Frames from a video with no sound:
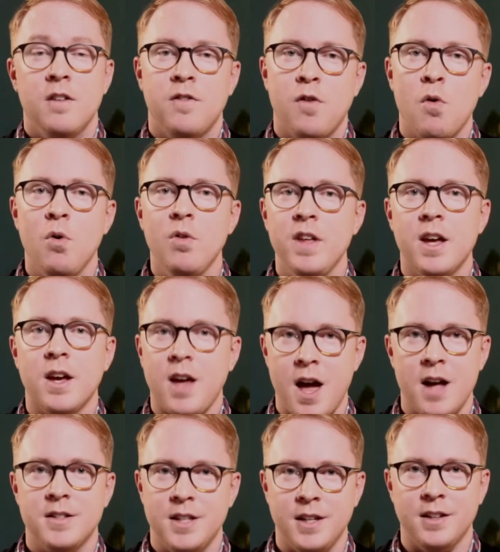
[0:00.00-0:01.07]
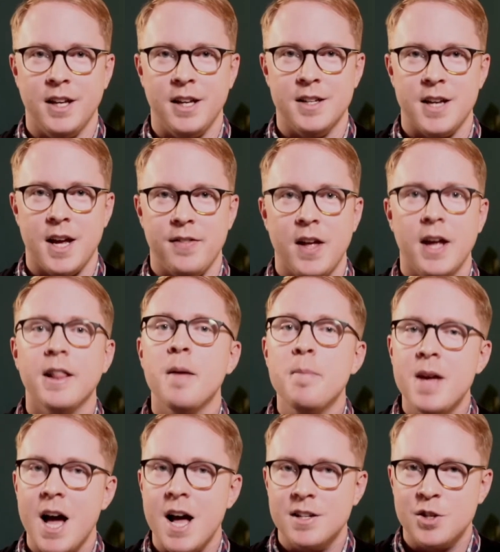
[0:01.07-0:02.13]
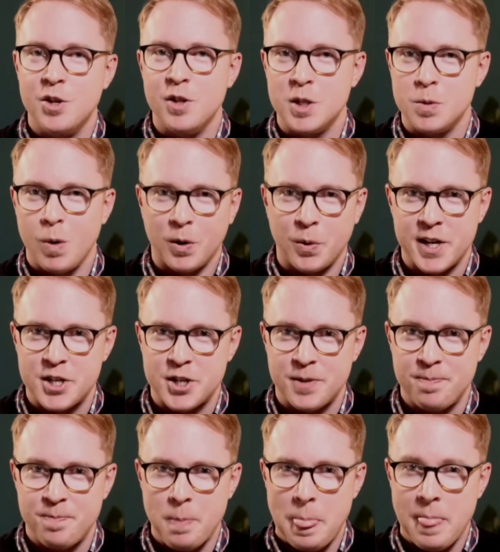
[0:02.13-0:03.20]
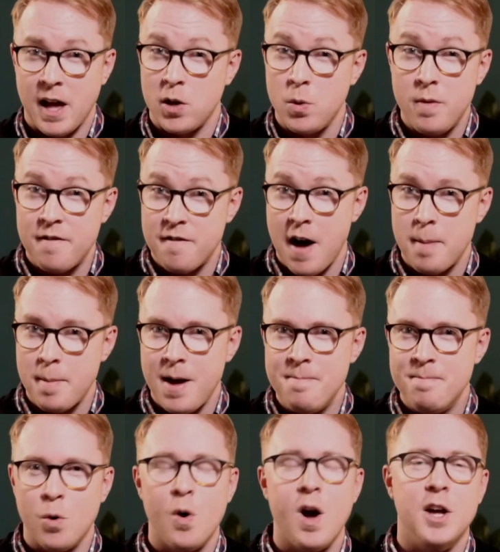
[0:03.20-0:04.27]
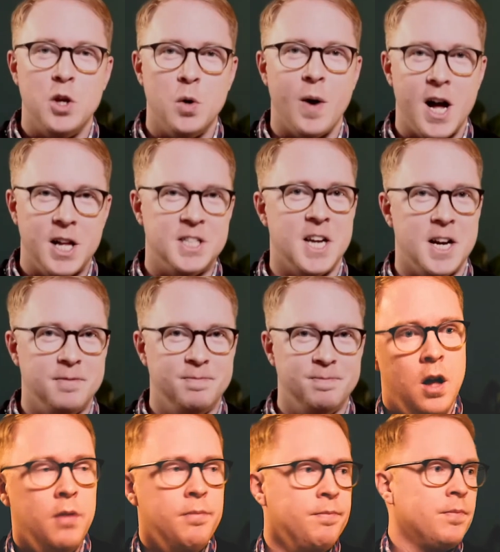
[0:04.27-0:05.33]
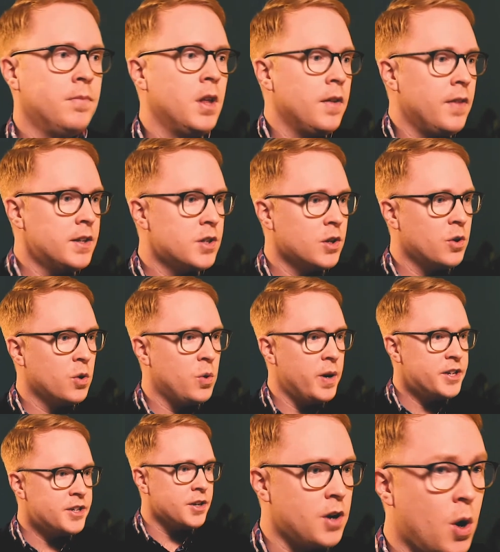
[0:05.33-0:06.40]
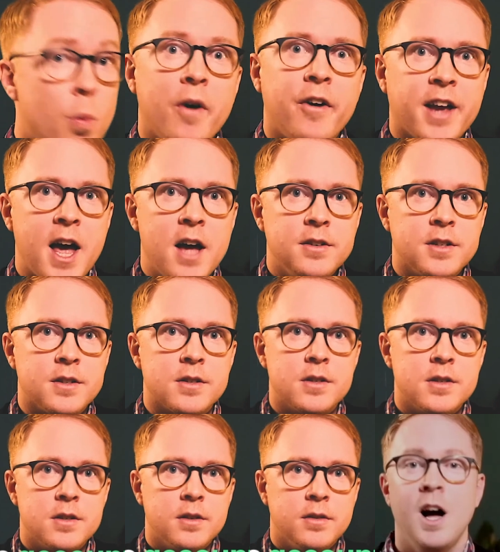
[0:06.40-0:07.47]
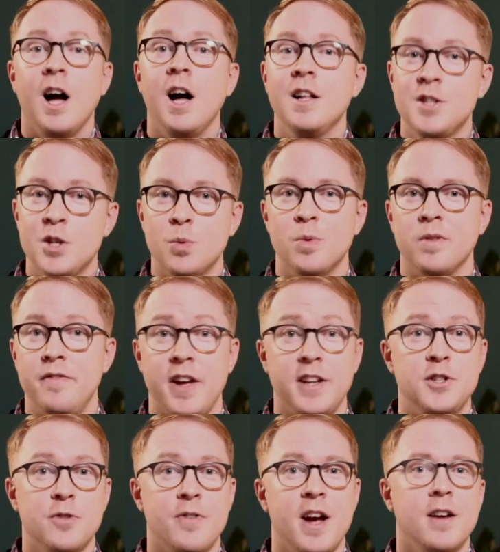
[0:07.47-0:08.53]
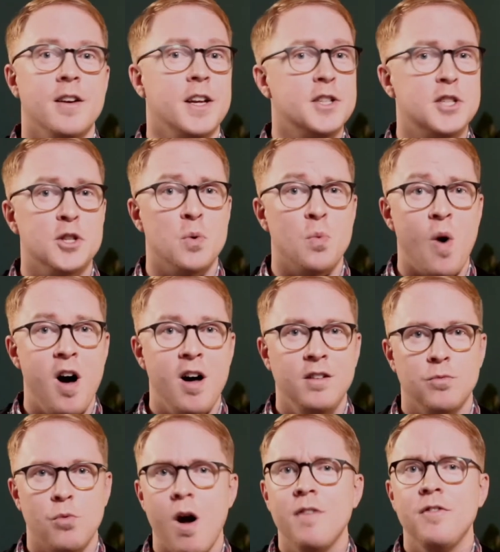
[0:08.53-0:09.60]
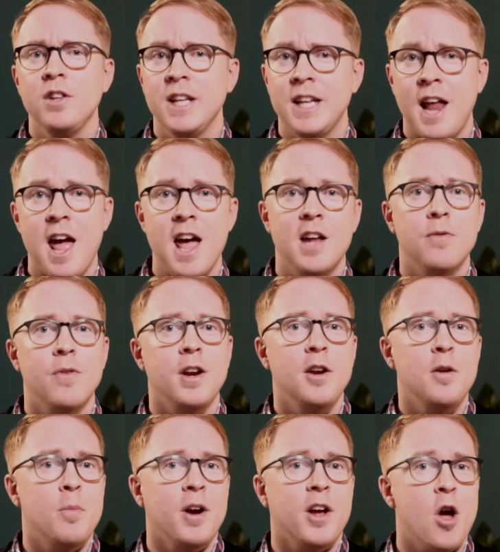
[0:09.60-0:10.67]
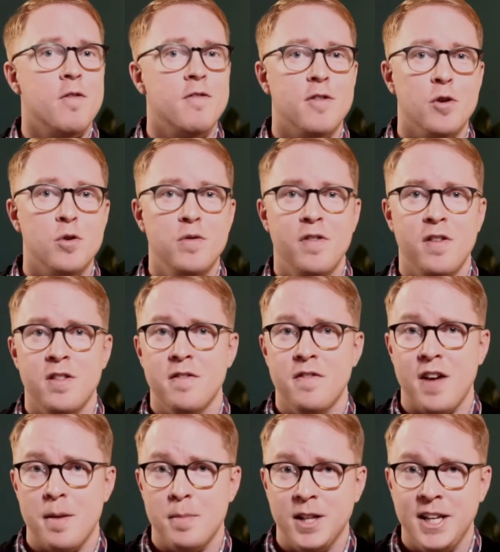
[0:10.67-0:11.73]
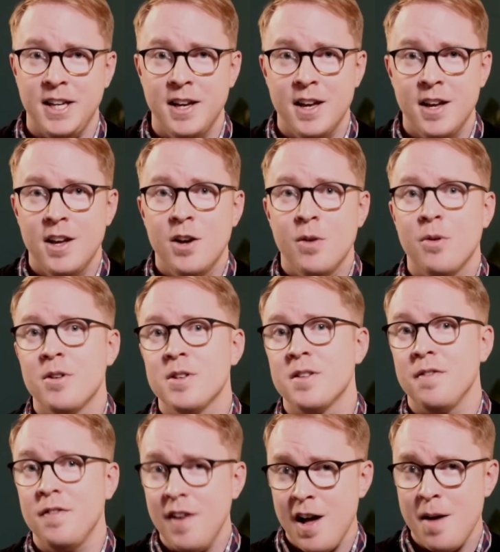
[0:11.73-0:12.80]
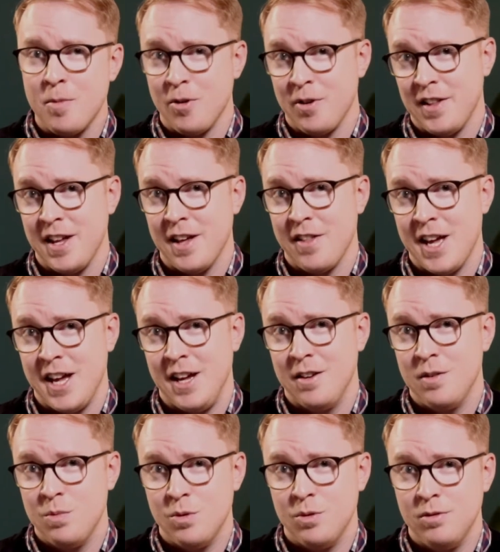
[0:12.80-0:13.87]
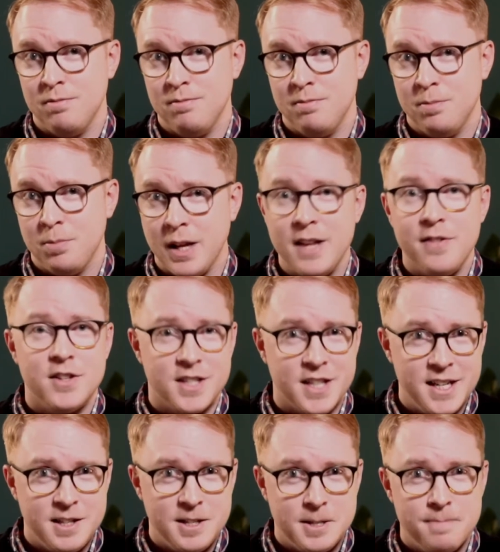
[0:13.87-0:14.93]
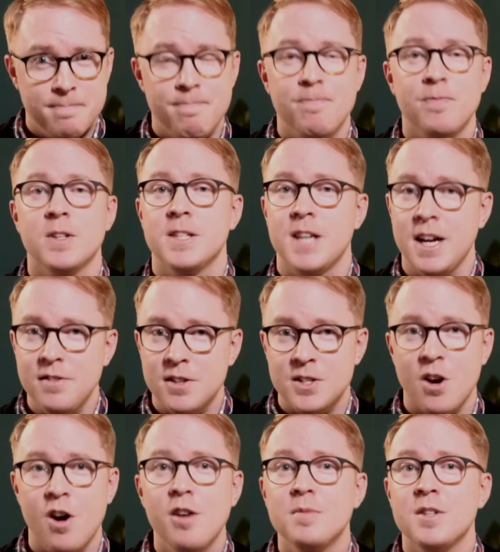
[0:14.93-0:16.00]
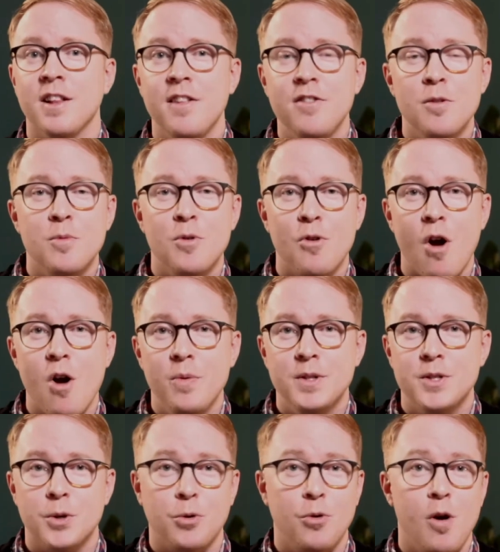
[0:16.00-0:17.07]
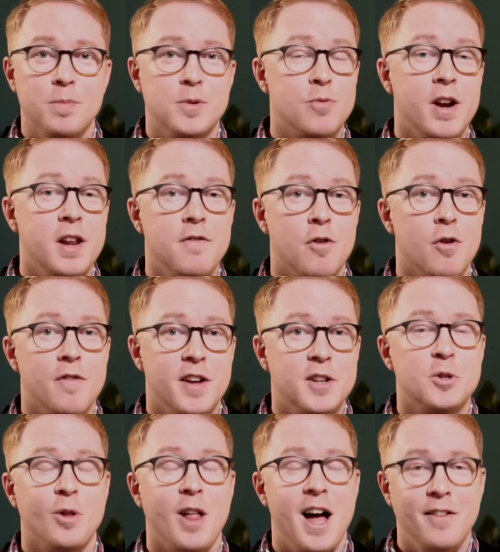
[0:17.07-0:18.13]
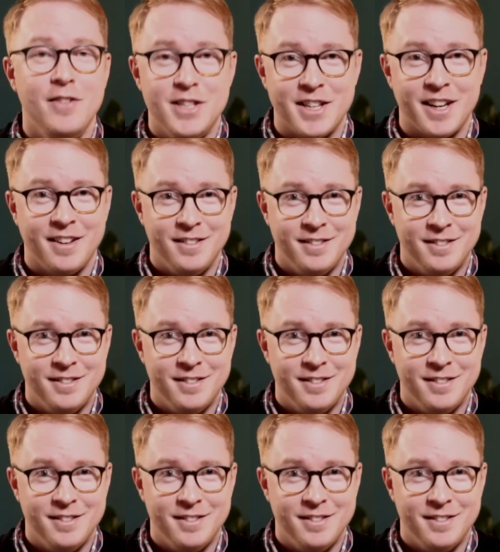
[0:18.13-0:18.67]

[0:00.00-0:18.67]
For all the accounting leaders out there, let me ask you this one question. Are you a farmer or are you a hunter? Hmm, that's a good question. We're accountants. A hunter would venture out into the wild, rifle in hand, ready to bring home food for the family. Whereas a farmer, on the other hand, will plant the seeds, take the time to let them grow into crops ready for eventual harvesting.